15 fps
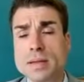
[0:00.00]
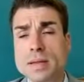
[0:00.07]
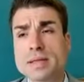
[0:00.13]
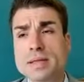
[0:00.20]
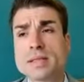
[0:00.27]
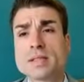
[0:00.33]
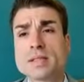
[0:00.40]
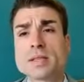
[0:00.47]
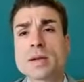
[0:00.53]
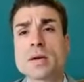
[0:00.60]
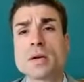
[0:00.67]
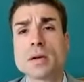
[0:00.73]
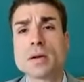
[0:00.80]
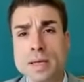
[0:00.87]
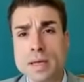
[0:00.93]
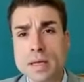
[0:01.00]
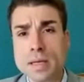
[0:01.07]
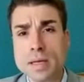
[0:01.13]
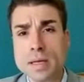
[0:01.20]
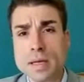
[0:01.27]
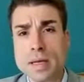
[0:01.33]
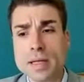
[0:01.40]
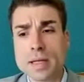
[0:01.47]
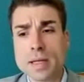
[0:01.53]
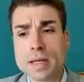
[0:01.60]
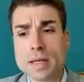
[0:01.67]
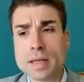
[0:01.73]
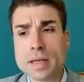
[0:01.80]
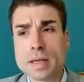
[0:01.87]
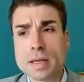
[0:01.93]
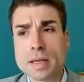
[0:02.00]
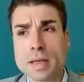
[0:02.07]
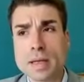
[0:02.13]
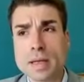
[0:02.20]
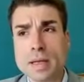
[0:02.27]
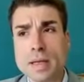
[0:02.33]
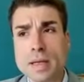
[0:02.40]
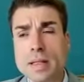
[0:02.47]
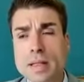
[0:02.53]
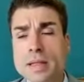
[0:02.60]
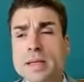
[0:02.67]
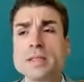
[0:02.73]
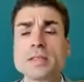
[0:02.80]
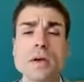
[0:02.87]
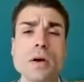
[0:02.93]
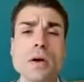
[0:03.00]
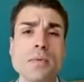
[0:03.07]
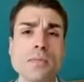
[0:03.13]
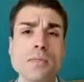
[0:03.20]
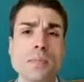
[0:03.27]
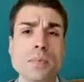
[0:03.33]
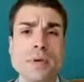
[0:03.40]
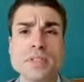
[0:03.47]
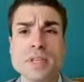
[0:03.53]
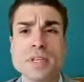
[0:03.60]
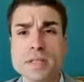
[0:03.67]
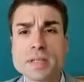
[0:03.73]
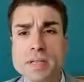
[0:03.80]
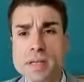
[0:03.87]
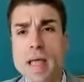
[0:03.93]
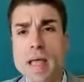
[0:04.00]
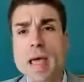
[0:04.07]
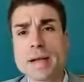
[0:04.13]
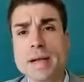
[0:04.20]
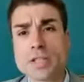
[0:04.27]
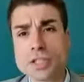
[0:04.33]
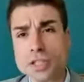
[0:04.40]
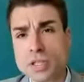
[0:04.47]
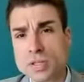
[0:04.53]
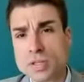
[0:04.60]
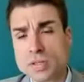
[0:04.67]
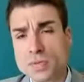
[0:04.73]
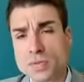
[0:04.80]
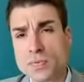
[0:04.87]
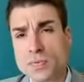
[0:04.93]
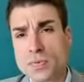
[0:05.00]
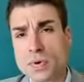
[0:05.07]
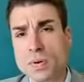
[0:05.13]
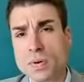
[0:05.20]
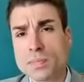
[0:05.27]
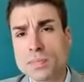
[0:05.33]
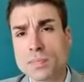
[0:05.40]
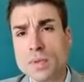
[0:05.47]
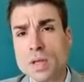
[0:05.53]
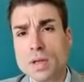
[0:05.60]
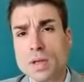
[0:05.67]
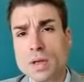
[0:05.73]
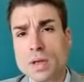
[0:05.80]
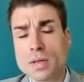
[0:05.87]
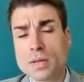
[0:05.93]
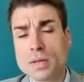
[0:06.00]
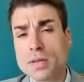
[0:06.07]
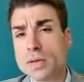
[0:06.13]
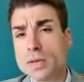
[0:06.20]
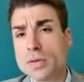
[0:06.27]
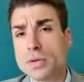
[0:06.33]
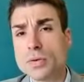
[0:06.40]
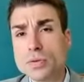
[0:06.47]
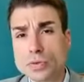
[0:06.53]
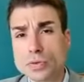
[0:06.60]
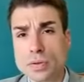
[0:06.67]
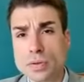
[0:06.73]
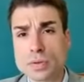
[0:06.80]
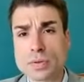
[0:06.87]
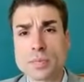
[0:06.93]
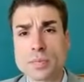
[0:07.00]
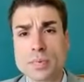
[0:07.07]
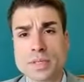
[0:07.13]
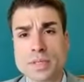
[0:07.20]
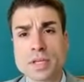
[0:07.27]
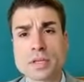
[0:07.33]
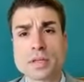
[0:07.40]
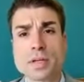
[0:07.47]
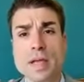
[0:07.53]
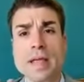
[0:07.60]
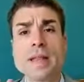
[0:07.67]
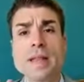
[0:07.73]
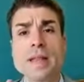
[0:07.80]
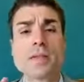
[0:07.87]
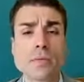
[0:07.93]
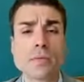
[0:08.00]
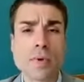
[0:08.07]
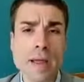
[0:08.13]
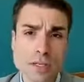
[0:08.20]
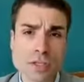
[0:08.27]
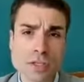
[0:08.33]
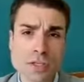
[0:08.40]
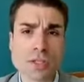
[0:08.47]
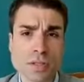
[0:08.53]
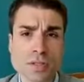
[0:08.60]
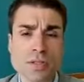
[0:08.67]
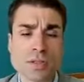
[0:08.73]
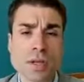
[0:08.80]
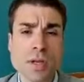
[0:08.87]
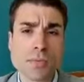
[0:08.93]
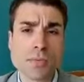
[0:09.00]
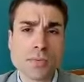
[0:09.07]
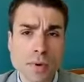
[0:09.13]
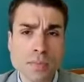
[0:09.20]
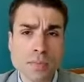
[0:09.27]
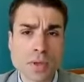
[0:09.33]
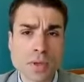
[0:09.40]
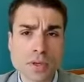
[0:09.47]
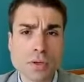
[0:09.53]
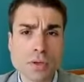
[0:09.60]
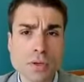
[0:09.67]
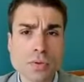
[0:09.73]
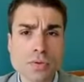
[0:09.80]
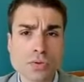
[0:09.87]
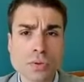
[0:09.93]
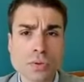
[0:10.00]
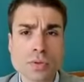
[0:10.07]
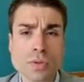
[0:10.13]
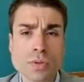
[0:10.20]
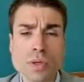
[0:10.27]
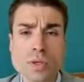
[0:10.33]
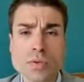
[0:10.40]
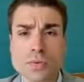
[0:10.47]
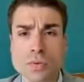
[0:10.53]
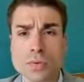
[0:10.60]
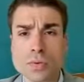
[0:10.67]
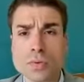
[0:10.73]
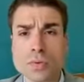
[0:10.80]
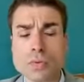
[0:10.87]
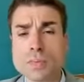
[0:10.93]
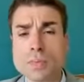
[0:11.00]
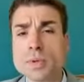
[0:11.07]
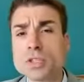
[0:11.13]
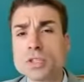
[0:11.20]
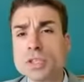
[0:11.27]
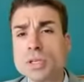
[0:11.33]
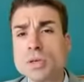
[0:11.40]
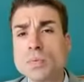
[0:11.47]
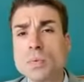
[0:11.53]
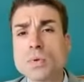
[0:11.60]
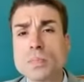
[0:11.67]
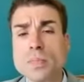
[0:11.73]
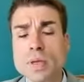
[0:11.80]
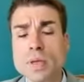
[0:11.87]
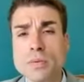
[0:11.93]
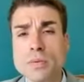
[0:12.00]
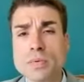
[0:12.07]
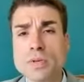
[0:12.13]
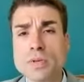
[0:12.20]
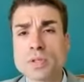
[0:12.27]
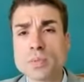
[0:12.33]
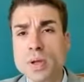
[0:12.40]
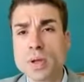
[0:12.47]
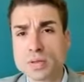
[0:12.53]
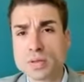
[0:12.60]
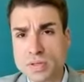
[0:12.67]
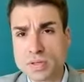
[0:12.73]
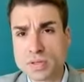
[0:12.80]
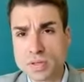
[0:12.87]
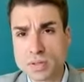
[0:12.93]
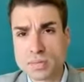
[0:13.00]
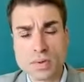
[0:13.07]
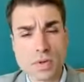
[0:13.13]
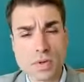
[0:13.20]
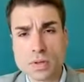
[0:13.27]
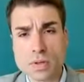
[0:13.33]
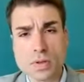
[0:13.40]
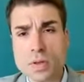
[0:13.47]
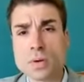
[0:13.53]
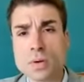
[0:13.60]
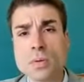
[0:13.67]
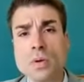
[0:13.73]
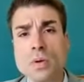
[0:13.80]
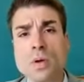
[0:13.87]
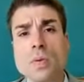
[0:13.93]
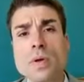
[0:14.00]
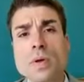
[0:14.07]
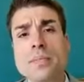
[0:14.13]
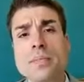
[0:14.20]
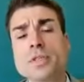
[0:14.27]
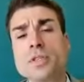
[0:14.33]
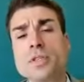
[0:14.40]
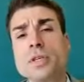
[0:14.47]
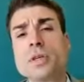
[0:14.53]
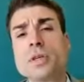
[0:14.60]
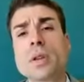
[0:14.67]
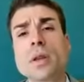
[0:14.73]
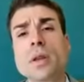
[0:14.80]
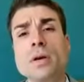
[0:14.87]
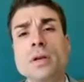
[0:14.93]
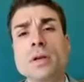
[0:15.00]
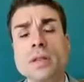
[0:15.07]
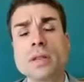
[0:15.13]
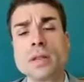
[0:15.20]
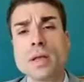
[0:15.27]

necessarily a list of predicted actions from the user, predicted interactions from the user, so the machine be responsive. No, with machine learning,